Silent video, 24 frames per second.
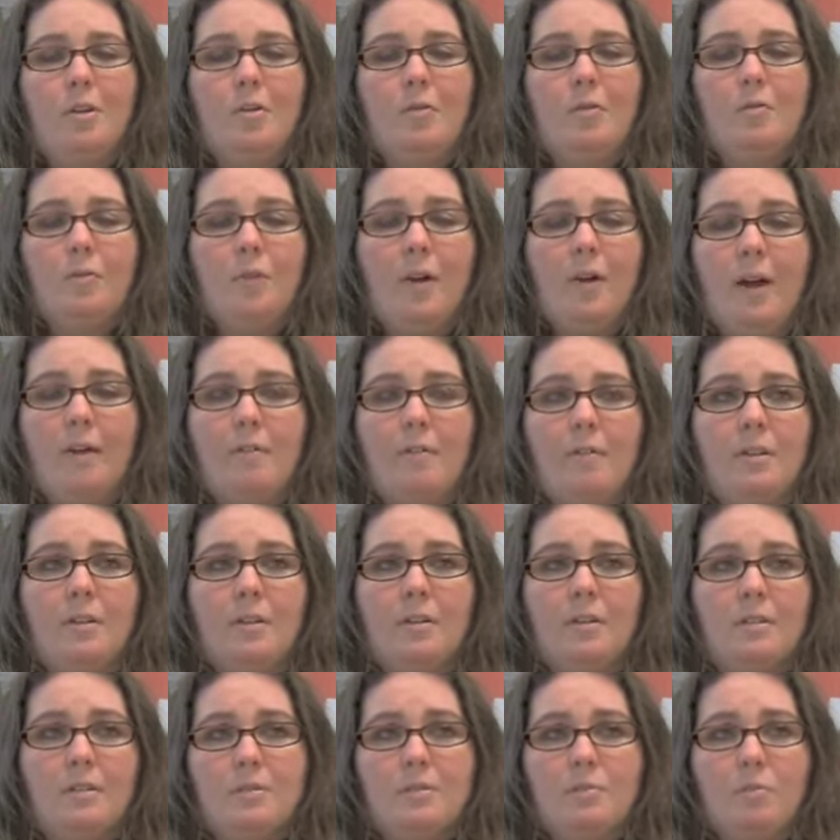for having,
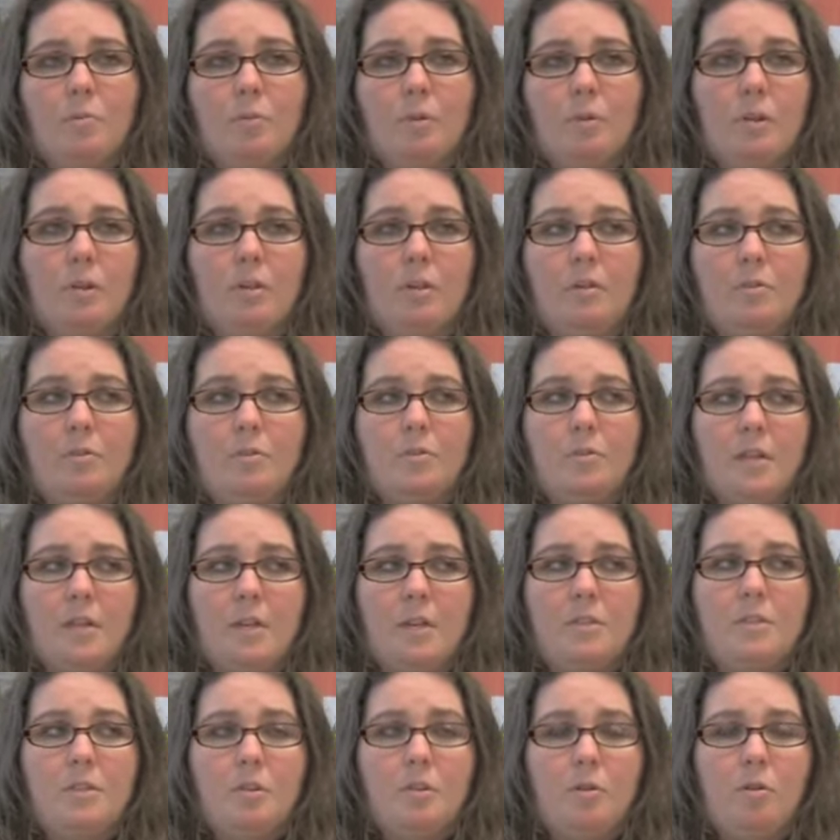because really
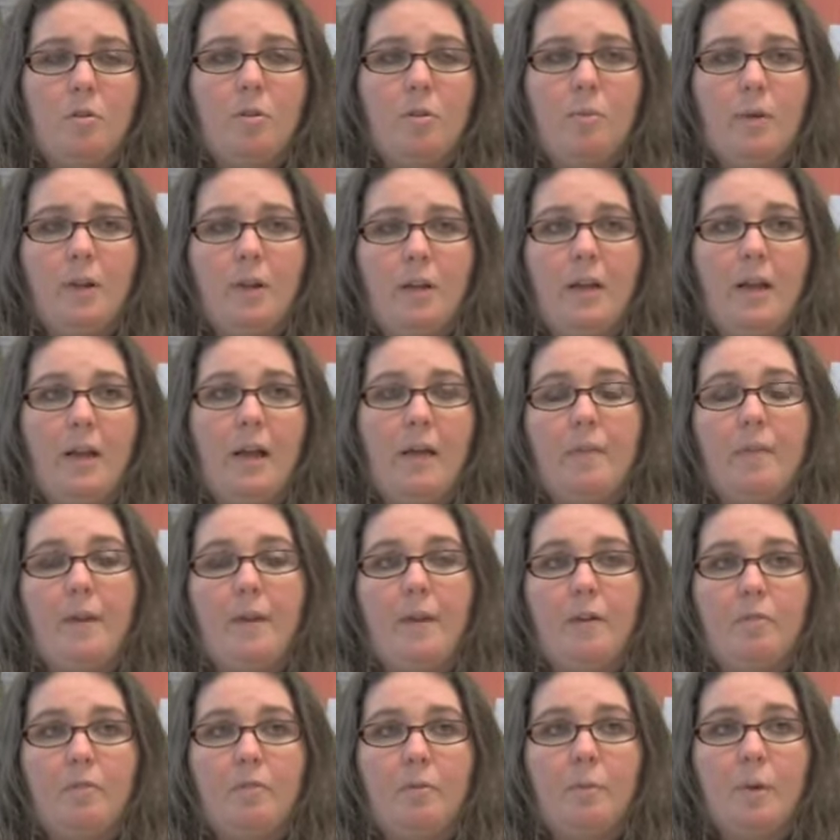that's the only way to get
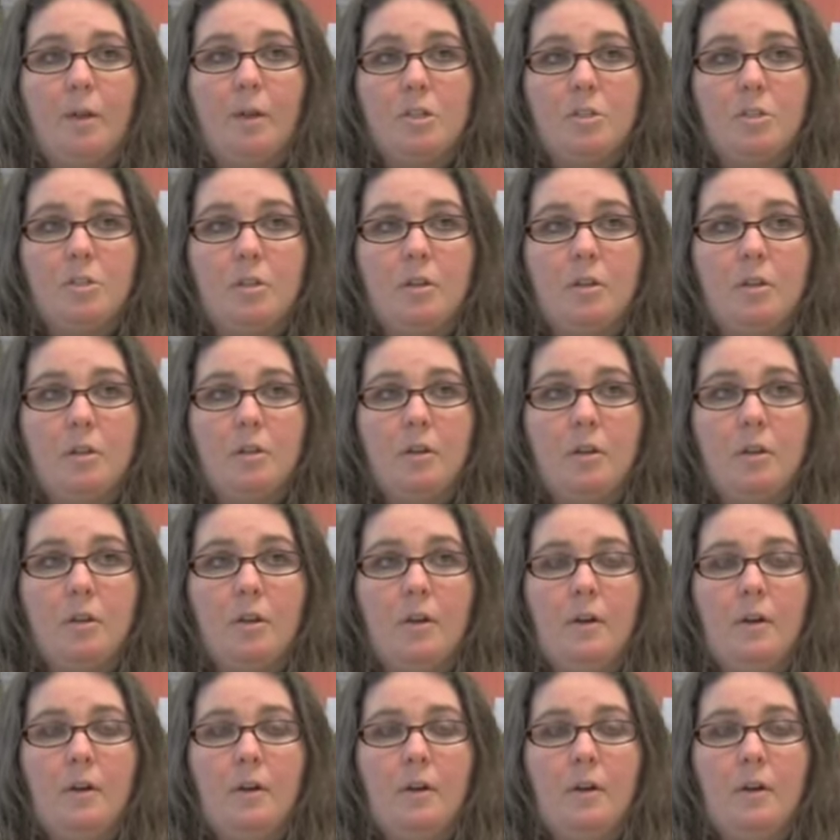that information.